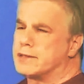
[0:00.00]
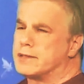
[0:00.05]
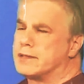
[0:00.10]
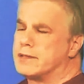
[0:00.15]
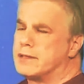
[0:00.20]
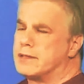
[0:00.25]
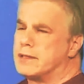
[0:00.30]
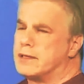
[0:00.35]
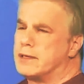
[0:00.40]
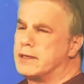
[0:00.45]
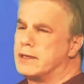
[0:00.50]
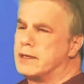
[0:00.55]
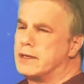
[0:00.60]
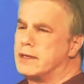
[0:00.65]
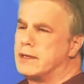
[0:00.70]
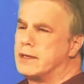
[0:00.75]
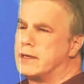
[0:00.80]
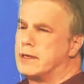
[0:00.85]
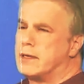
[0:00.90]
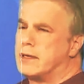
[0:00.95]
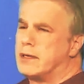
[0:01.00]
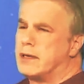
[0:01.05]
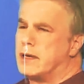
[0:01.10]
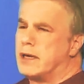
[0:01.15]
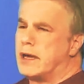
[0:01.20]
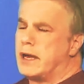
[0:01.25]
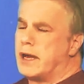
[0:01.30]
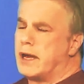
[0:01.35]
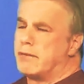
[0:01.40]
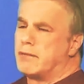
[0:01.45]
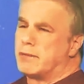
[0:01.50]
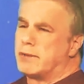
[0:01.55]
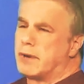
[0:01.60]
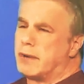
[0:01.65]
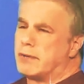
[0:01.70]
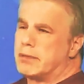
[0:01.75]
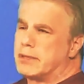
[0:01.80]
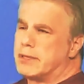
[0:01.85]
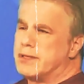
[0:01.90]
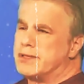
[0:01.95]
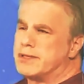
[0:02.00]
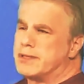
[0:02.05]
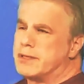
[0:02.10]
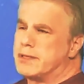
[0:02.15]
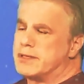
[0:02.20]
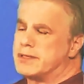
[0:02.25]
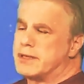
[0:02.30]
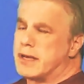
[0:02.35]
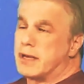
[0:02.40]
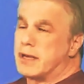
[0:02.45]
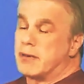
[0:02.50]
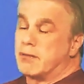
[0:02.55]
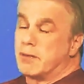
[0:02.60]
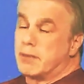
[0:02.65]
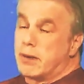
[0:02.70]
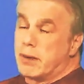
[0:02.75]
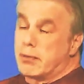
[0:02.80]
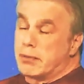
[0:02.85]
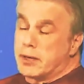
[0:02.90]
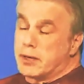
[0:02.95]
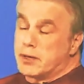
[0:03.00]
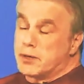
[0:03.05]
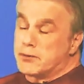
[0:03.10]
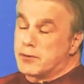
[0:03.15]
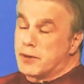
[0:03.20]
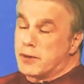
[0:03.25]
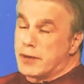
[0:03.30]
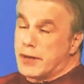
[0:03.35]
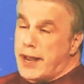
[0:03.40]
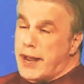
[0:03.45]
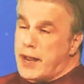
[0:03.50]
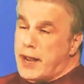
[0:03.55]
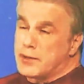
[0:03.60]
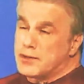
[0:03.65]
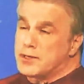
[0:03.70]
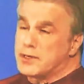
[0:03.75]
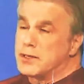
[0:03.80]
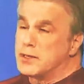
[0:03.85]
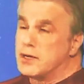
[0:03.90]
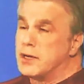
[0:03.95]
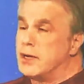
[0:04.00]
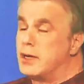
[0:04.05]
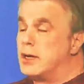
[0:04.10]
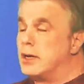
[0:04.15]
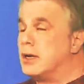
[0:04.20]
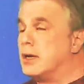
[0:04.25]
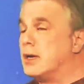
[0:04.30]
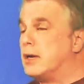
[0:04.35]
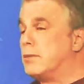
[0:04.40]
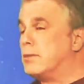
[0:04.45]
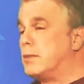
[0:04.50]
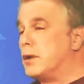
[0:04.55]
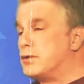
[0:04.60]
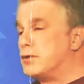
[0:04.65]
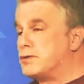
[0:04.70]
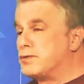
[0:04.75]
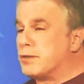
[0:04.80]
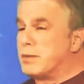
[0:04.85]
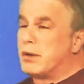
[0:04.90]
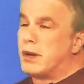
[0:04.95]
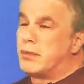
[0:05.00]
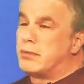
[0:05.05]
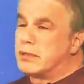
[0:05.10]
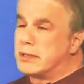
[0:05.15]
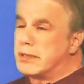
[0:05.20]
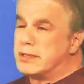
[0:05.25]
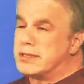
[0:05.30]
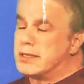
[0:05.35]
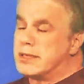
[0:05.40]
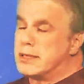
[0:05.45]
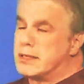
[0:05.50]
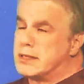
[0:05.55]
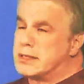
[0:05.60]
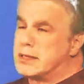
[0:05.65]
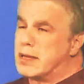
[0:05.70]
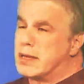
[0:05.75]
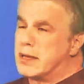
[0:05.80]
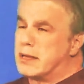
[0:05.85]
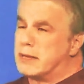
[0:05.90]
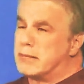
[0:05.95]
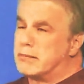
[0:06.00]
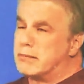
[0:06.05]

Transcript: and Republicans in the Senate. Republican-controlled House, most Republicans in the Senate.